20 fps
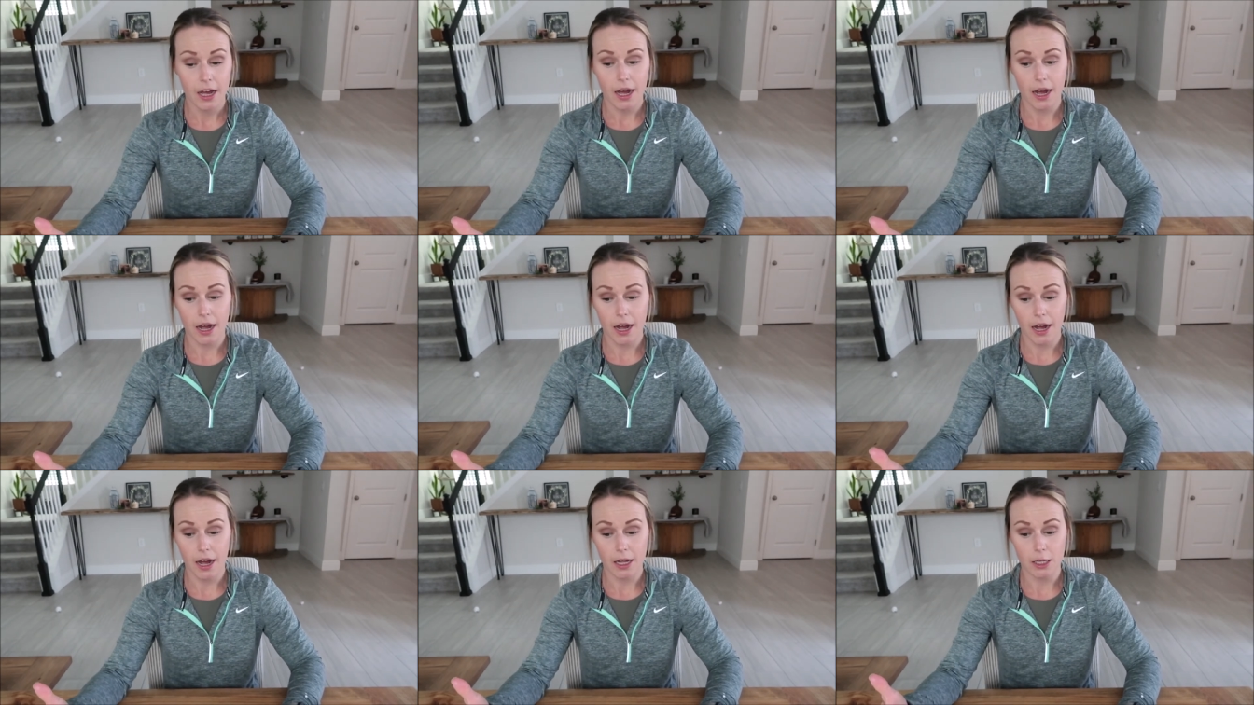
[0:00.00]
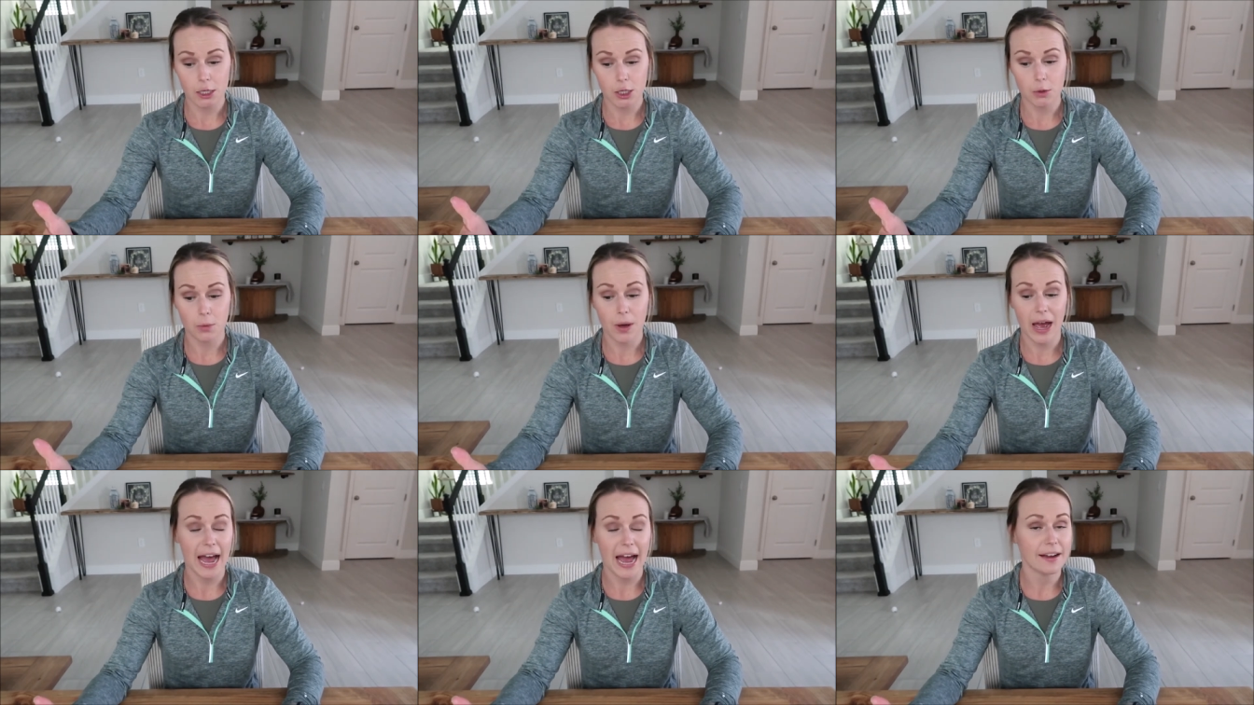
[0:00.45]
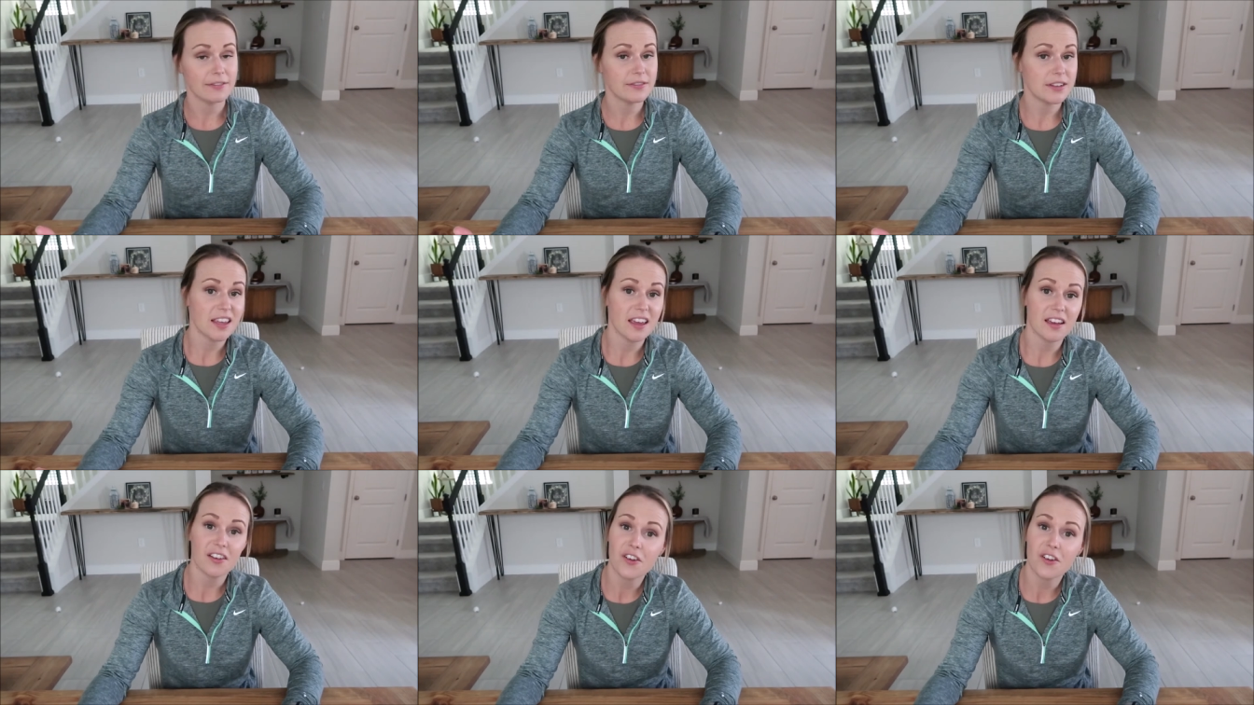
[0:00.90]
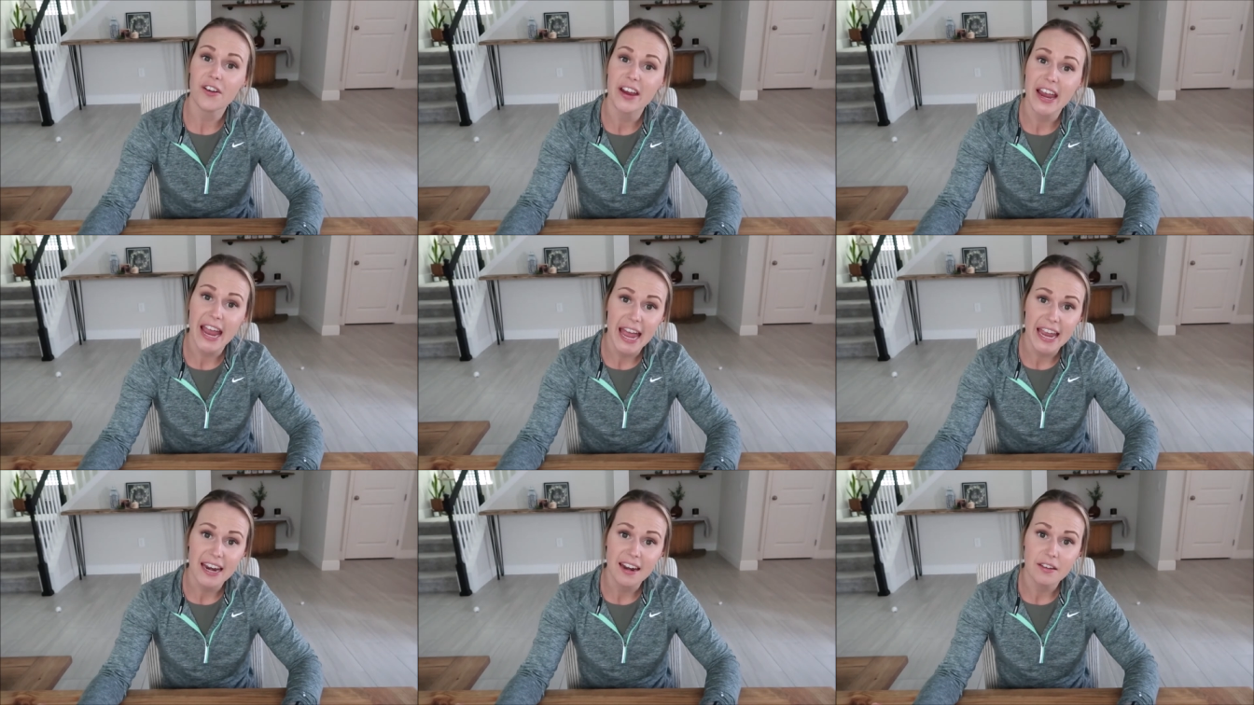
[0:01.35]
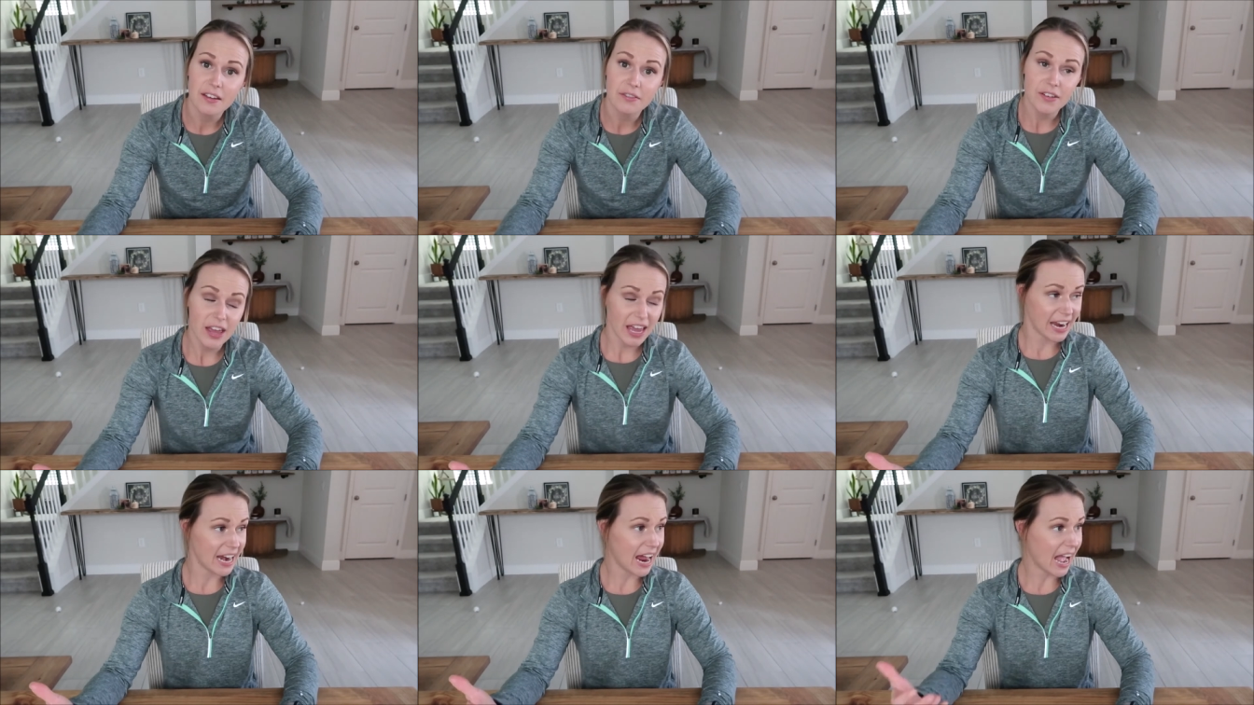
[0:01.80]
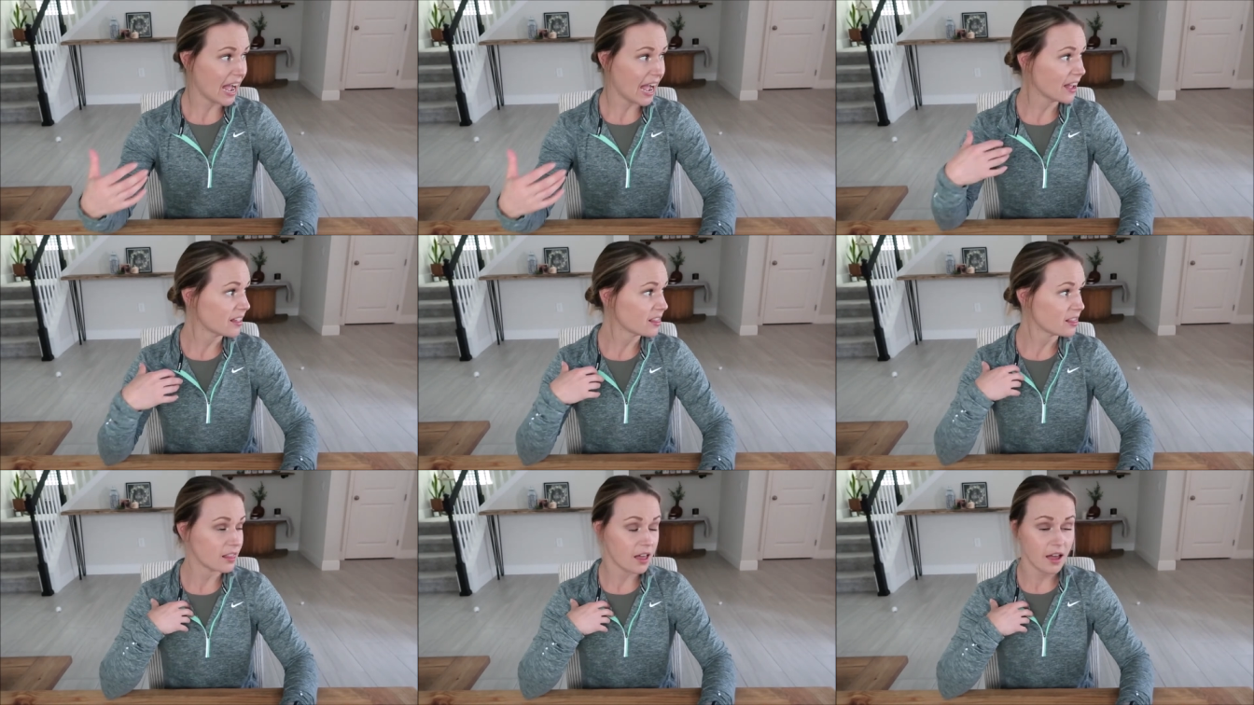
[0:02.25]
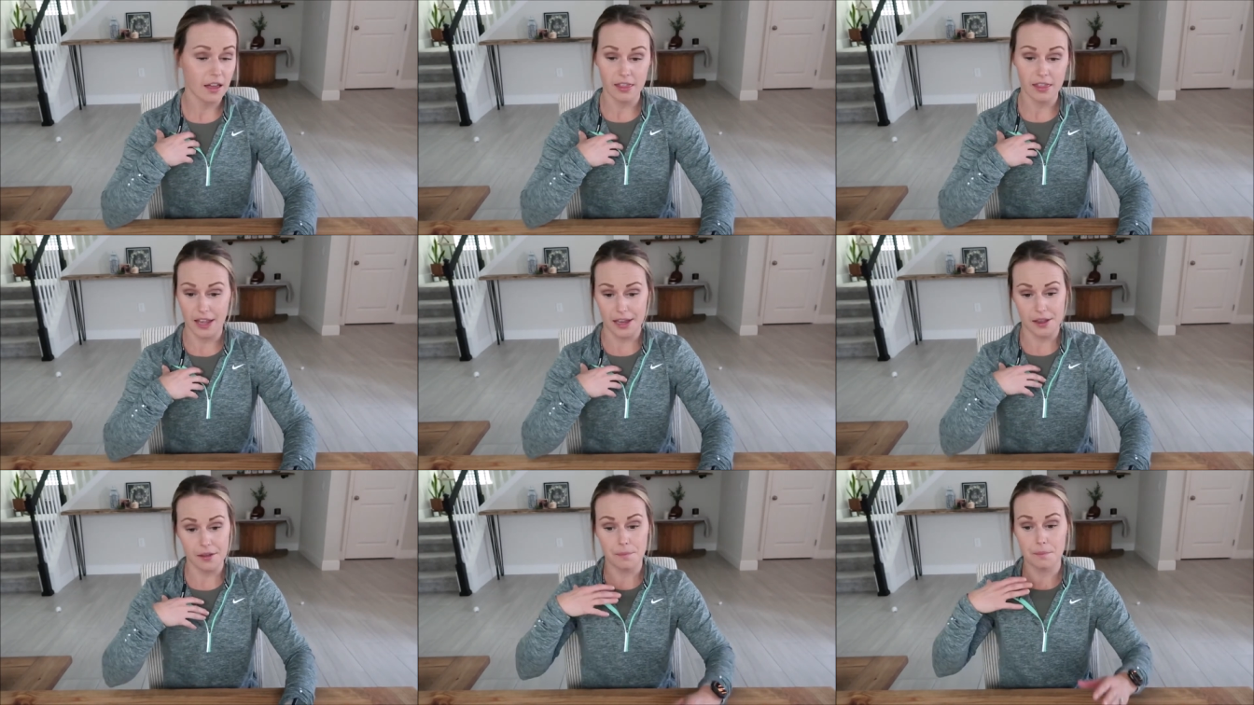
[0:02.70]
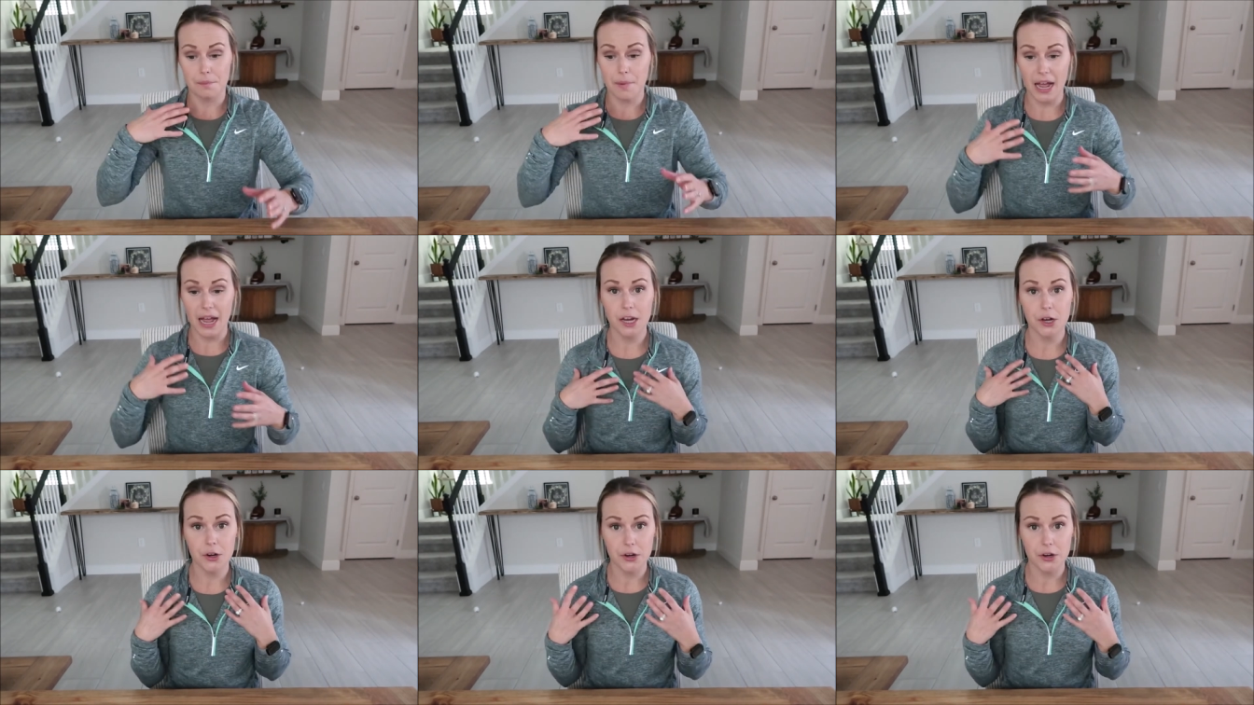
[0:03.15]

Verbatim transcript: Uh, you have to get creative and I love like my